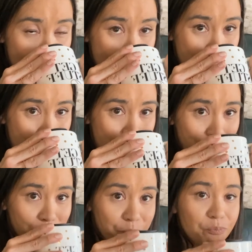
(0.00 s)

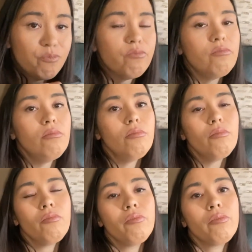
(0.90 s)

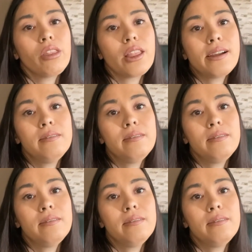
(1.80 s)
Nobody speaks.